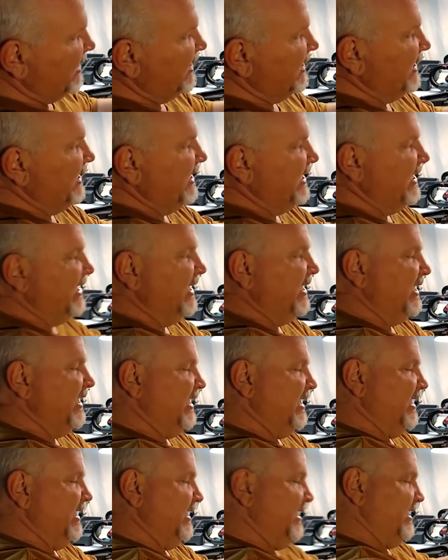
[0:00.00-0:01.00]
I
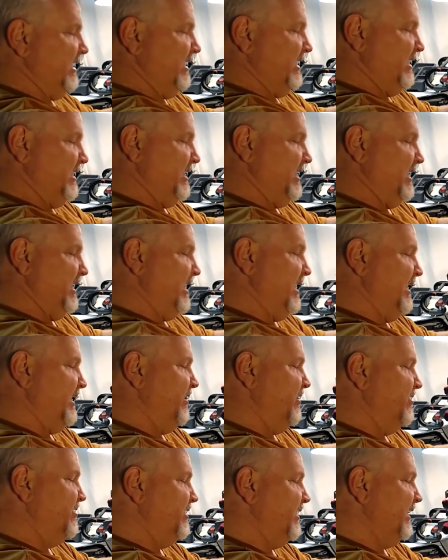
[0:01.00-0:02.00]

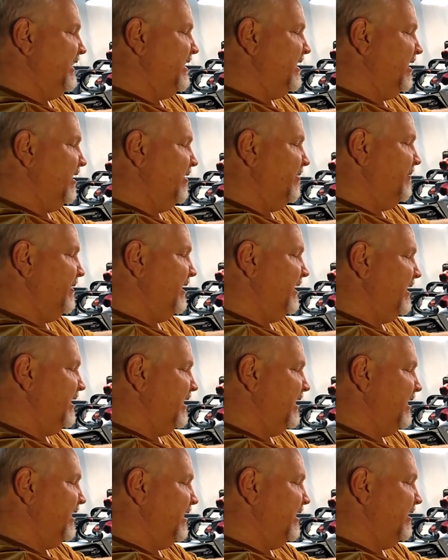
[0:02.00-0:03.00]
usually come and
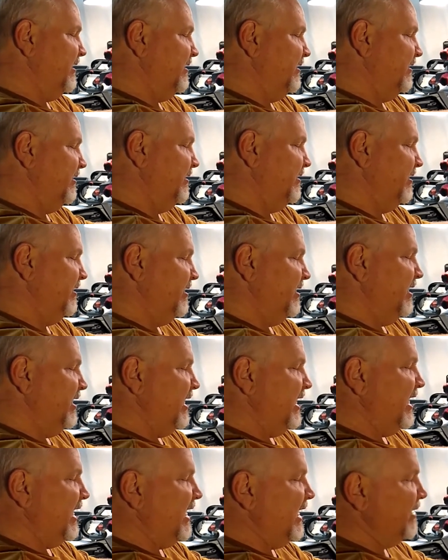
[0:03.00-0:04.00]

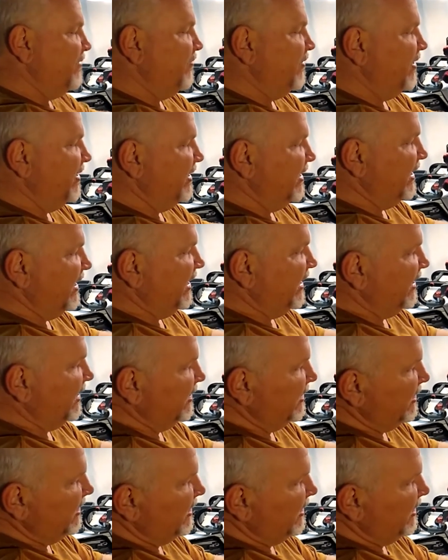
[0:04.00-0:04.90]
I will